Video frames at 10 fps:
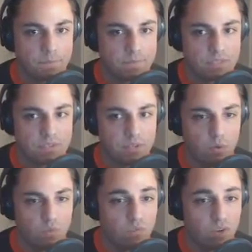so
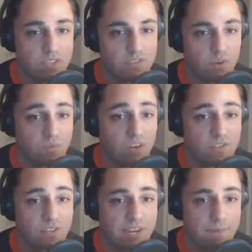runs
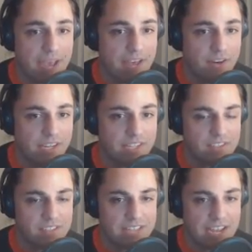runs are gonna matter against
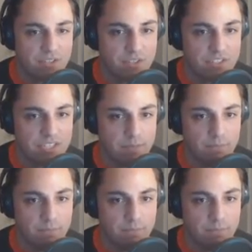this Dodgers team.